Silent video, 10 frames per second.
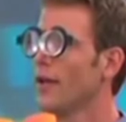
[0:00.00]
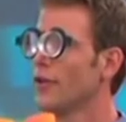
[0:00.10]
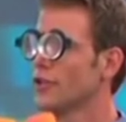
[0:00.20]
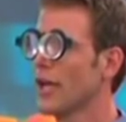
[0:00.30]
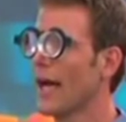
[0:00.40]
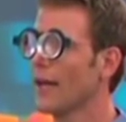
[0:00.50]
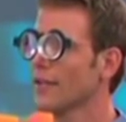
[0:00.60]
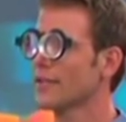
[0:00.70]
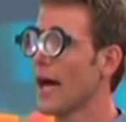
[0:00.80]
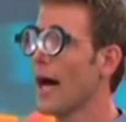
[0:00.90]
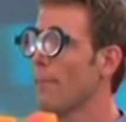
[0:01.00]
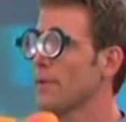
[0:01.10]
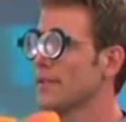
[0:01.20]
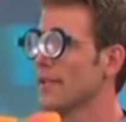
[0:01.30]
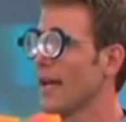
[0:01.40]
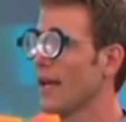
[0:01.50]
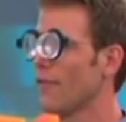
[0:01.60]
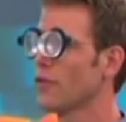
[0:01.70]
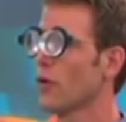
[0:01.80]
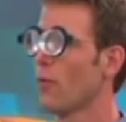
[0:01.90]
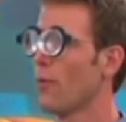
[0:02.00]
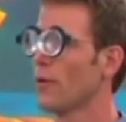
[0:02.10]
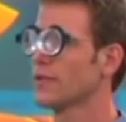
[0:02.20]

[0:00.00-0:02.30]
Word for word: Your child is compensating. If you throw it one more